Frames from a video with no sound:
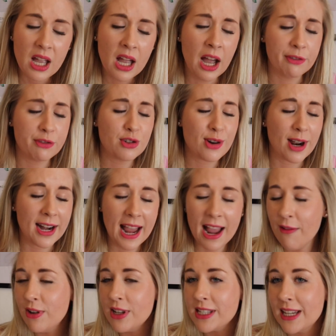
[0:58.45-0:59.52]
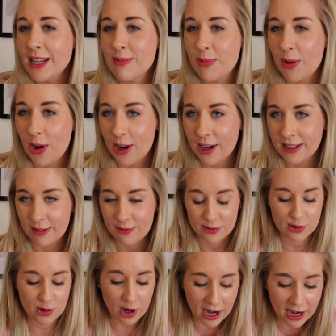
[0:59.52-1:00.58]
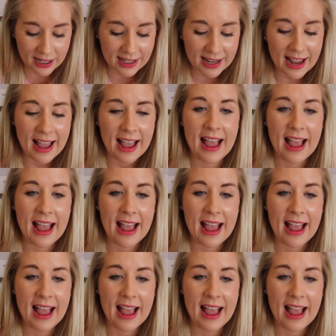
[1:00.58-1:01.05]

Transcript: I've tried every skin product, I've tried